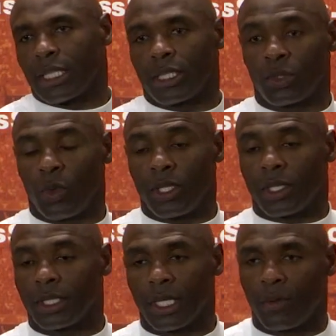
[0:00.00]
That's the way
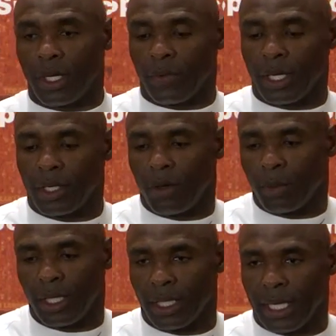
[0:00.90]
you can tell when they're ready to go
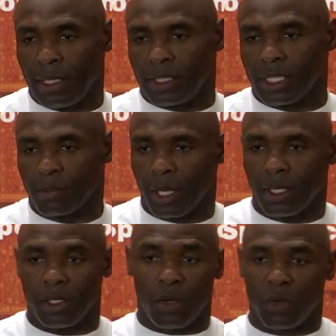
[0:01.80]
play a game, just by
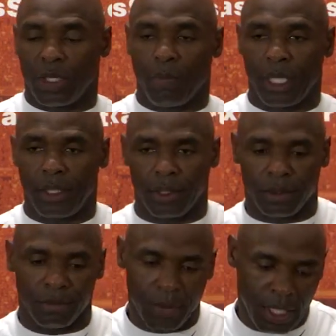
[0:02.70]
their whole demeanor and,